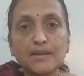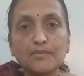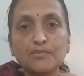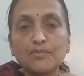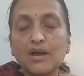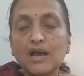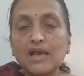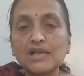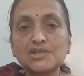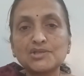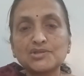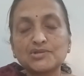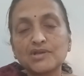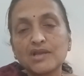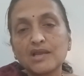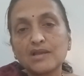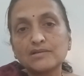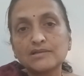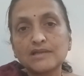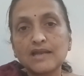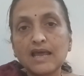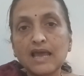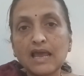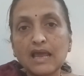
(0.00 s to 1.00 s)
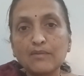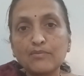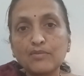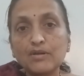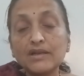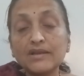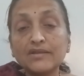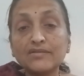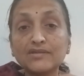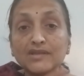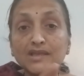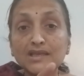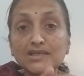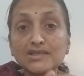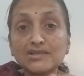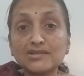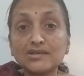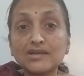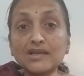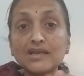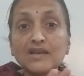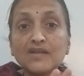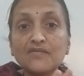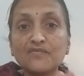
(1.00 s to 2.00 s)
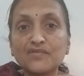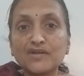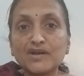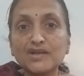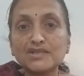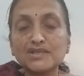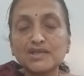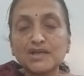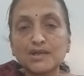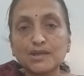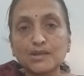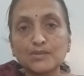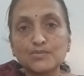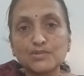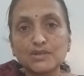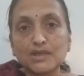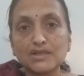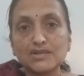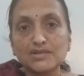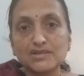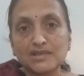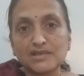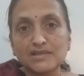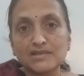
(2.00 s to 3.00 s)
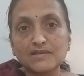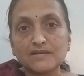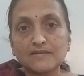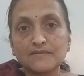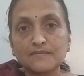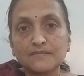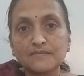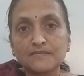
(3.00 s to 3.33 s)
Master is liable in these three different circumstances.